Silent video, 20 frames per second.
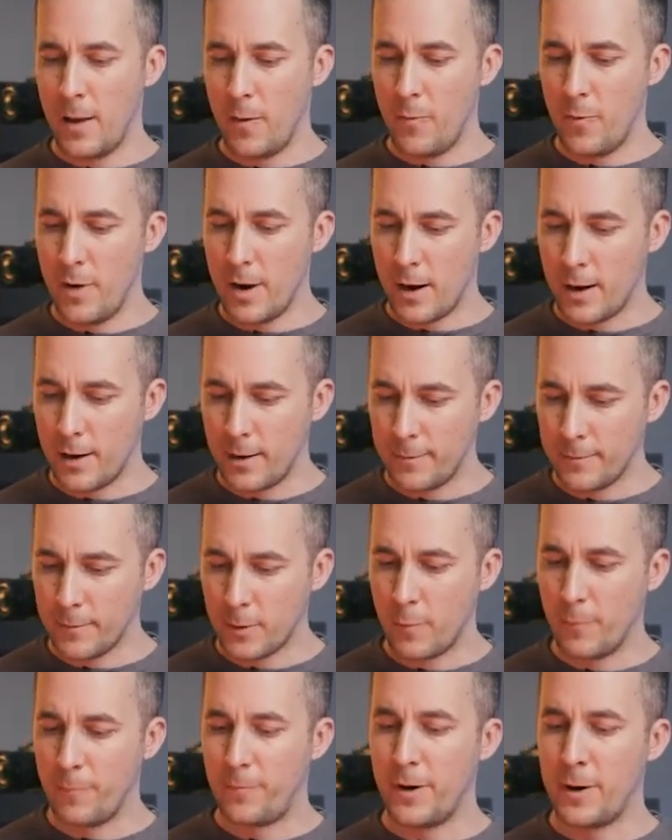we are
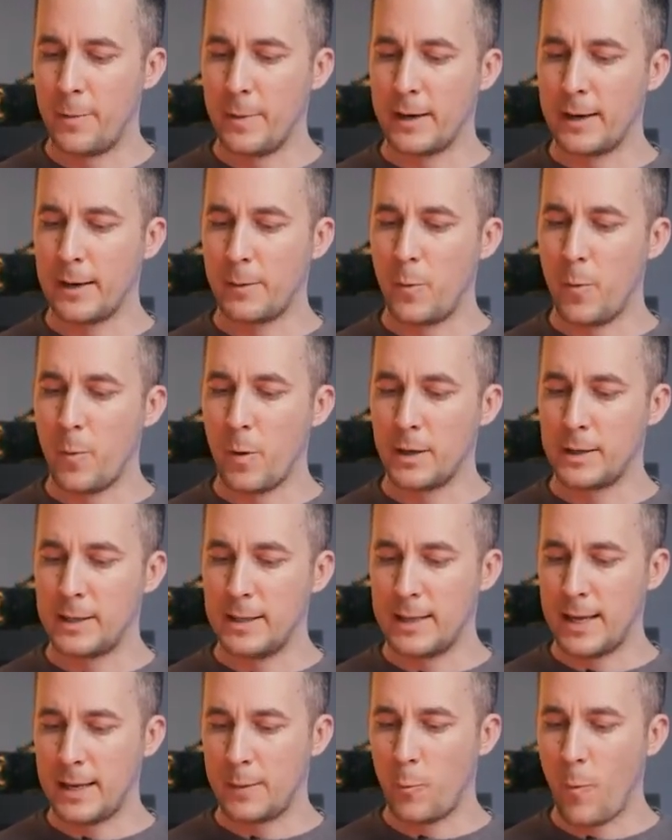confirming that we want
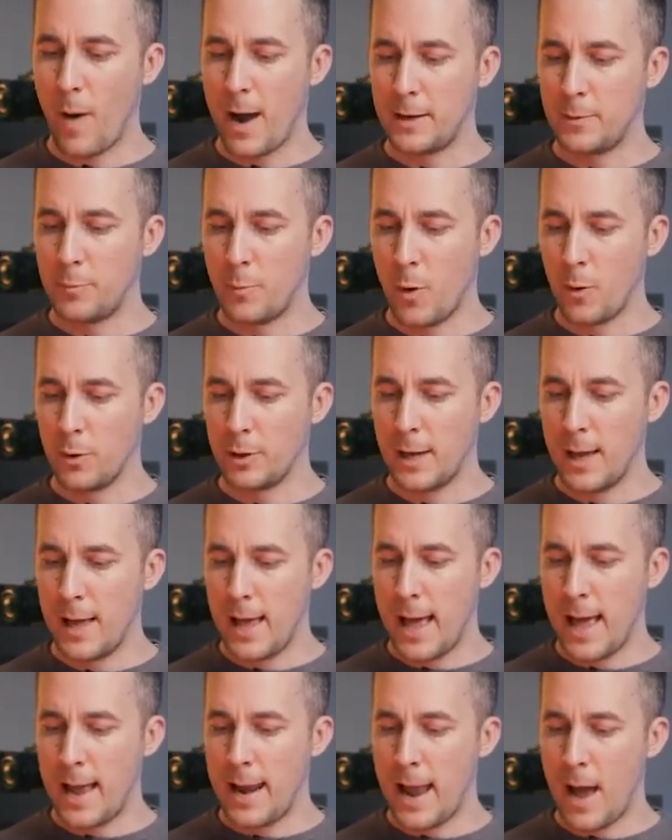in that white mode,
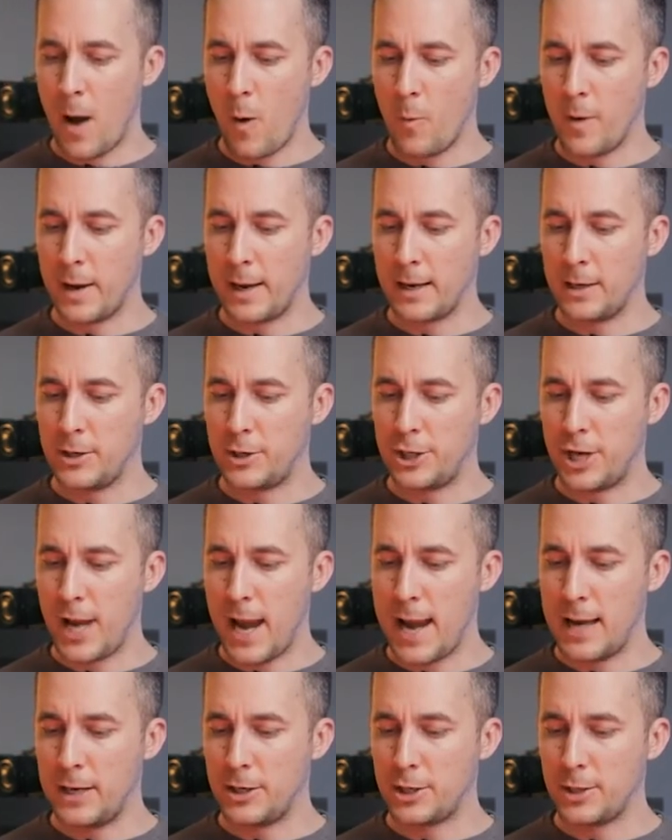and now we can
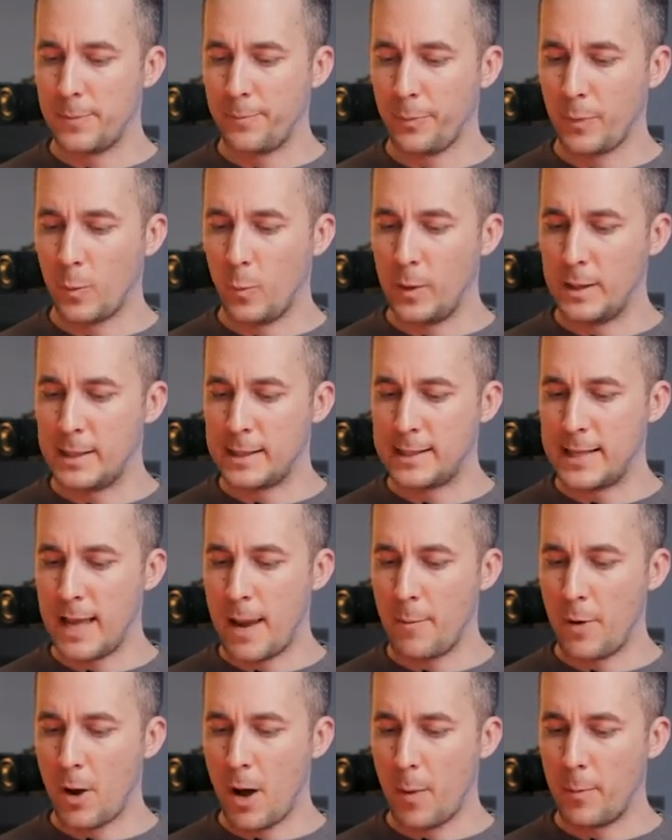change with the
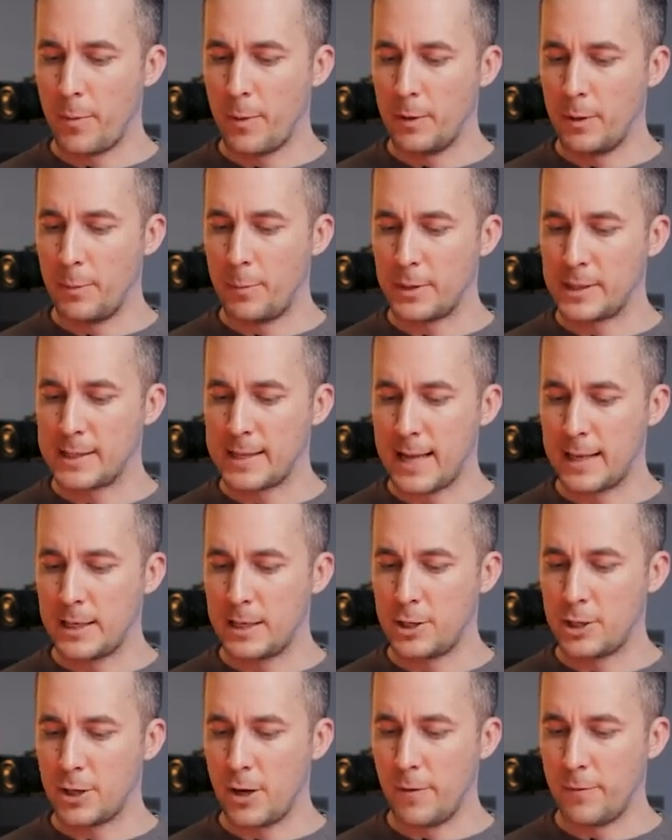same knob the
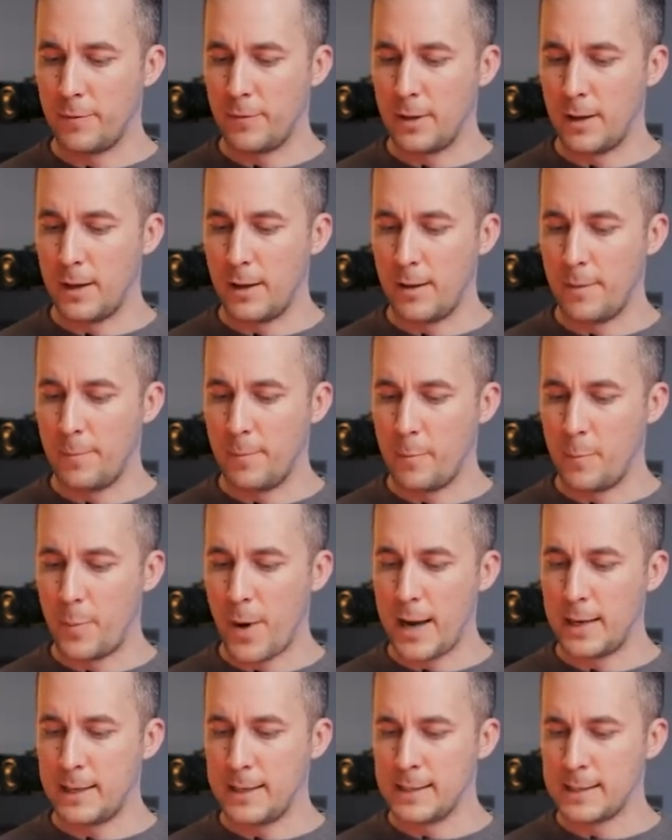percentage of the
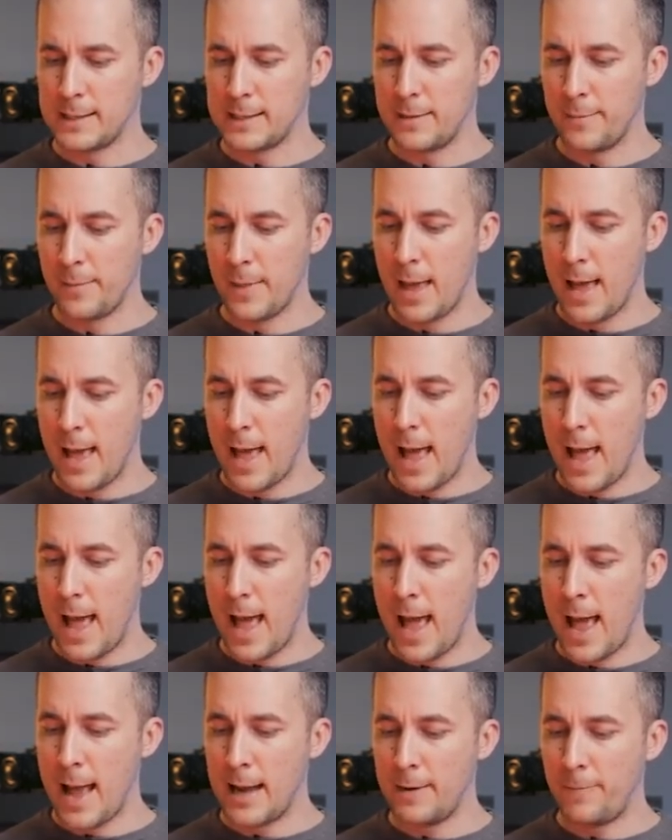brightness.
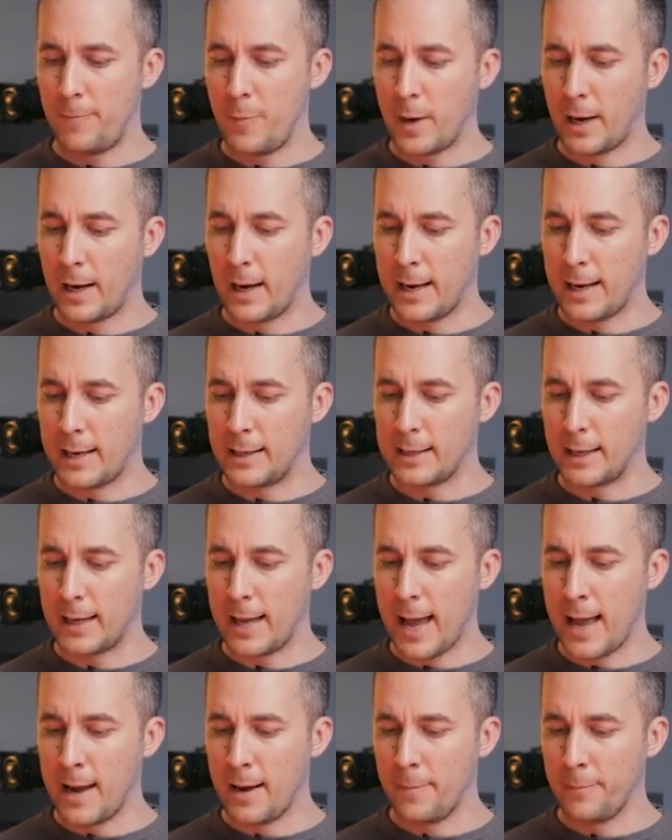And if we click it
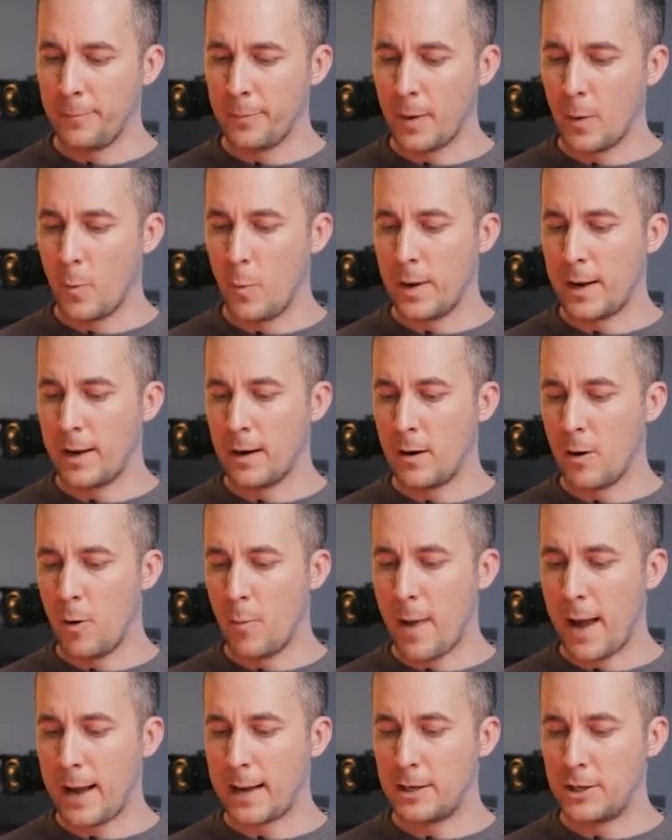again, we can go
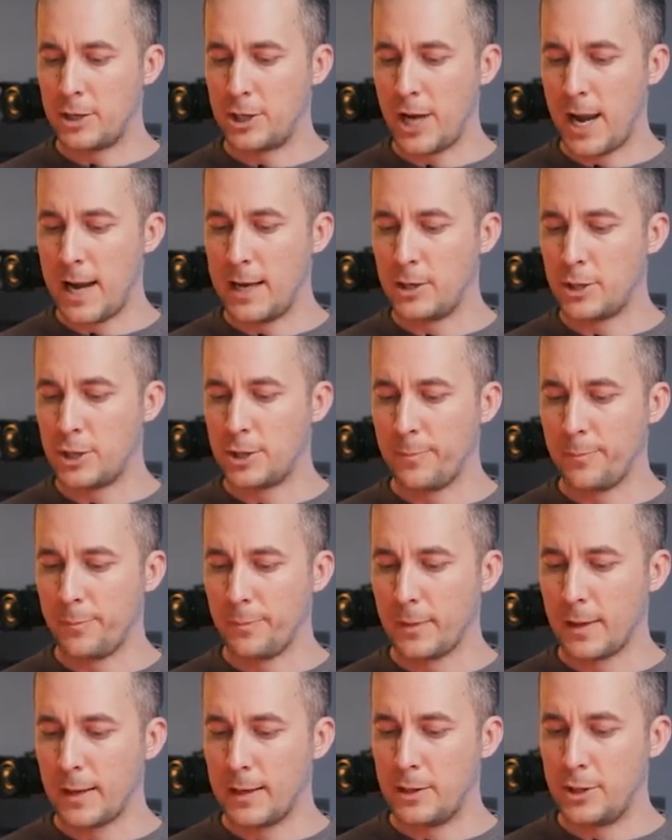back and change
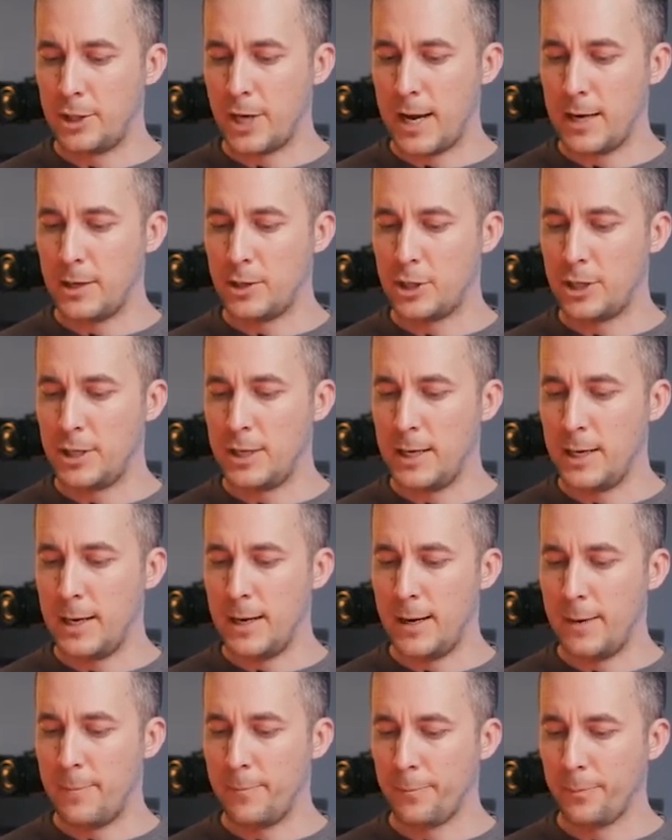
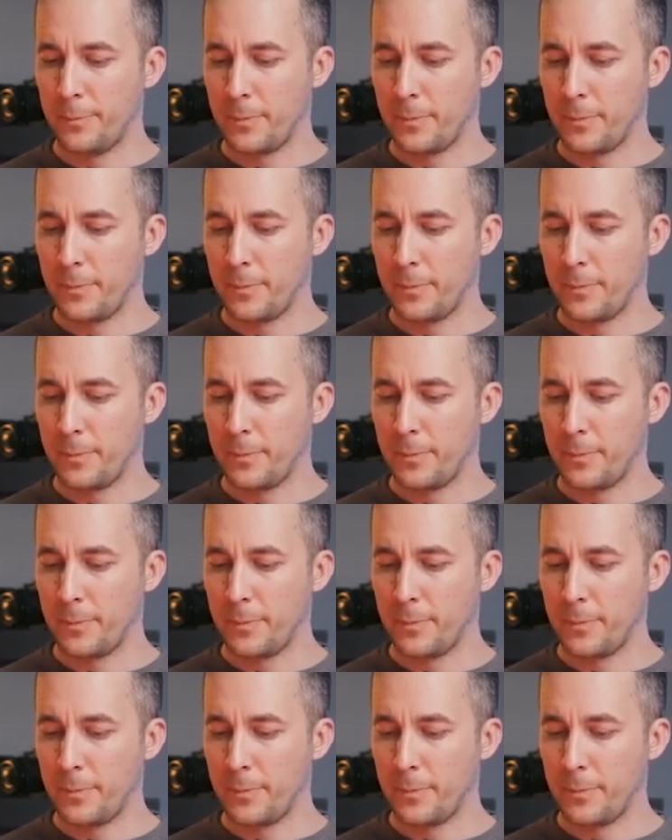the